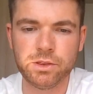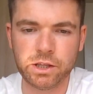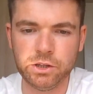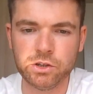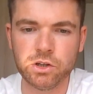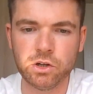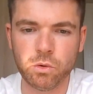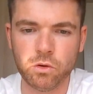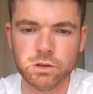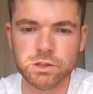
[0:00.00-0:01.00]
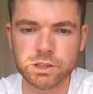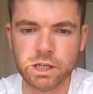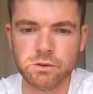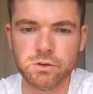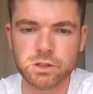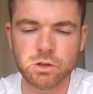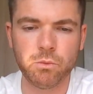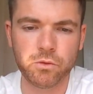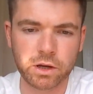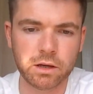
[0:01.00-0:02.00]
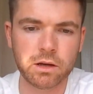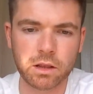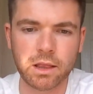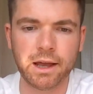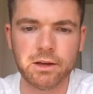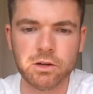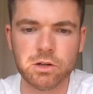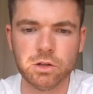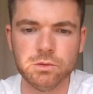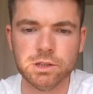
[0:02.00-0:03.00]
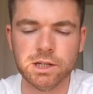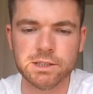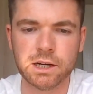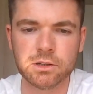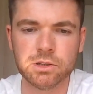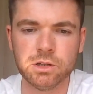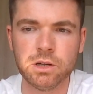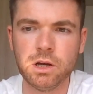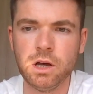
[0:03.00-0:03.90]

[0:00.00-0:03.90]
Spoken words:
Then you can go on and see if it's something like gluten ataxia.